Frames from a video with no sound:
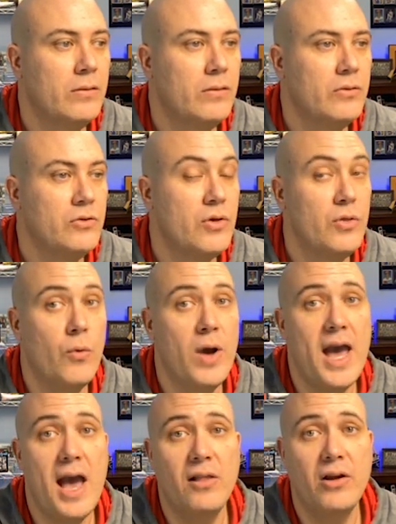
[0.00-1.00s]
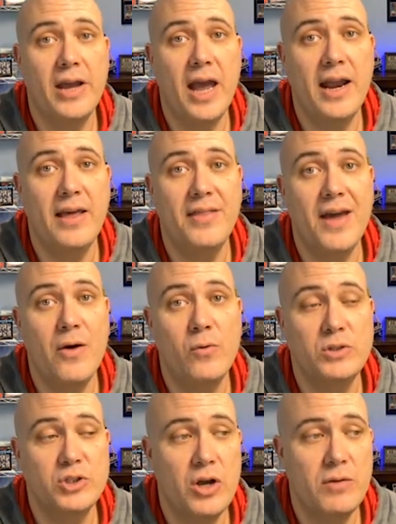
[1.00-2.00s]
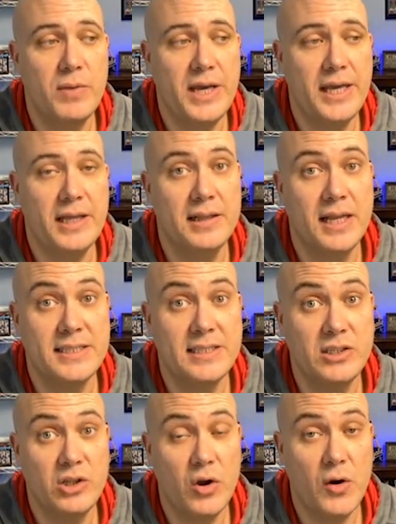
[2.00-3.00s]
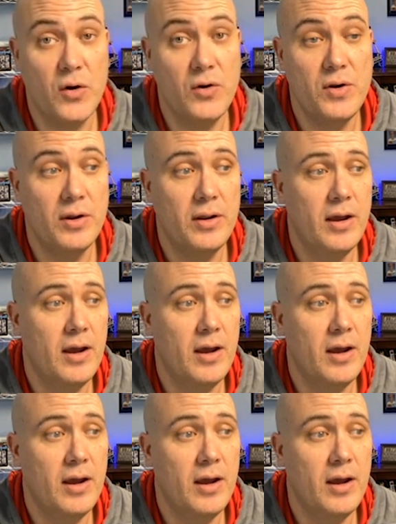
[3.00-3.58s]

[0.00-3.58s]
So the way I look at it, that one's on me. Lesson learned.